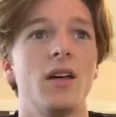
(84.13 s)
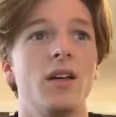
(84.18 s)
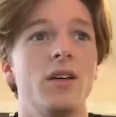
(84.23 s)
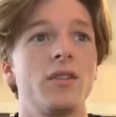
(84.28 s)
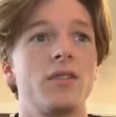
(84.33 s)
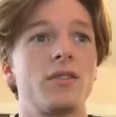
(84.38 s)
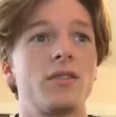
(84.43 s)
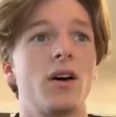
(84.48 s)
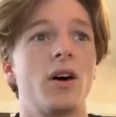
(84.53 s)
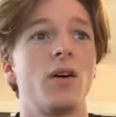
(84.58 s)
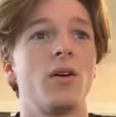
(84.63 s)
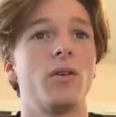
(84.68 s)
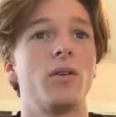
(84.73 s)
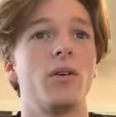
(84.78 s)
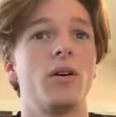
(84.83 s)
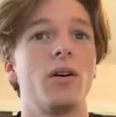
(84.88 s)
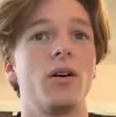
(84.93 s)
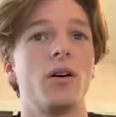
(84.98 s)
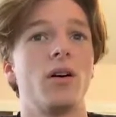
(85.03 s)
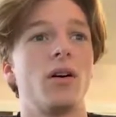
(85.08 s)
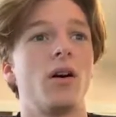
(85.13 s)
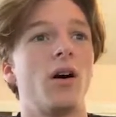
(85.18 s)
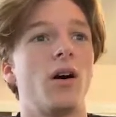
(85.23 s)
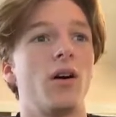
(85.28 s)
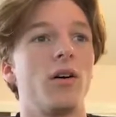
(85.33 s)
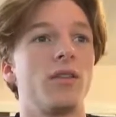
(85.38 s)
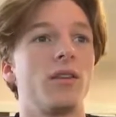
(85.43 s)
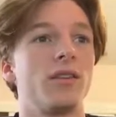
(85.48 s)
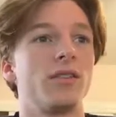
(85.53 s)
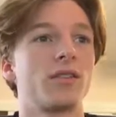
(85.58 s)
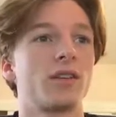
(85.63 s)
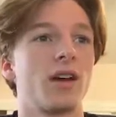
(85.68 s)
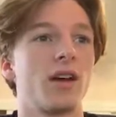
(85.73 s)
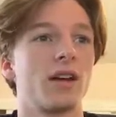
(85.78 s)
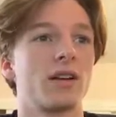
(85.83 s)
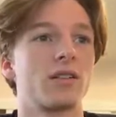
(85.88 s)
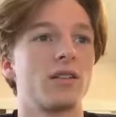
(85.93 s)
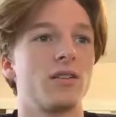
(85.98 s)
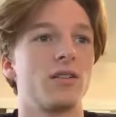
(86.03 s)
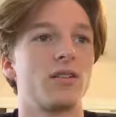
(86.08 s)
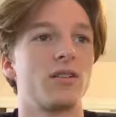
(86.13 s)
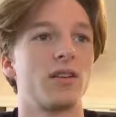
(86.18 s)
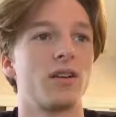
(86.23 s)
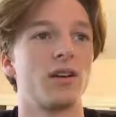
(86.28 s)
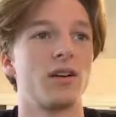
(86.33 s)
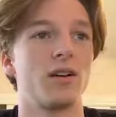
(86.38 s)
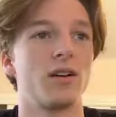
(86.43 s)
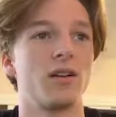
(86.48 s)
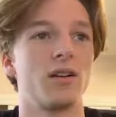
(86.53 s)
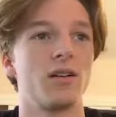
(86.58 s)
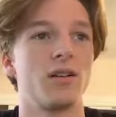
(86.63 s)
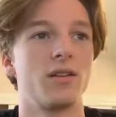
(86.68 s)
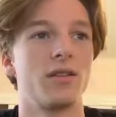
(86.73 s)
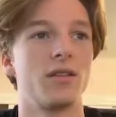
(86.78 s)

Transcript: So all these characters here,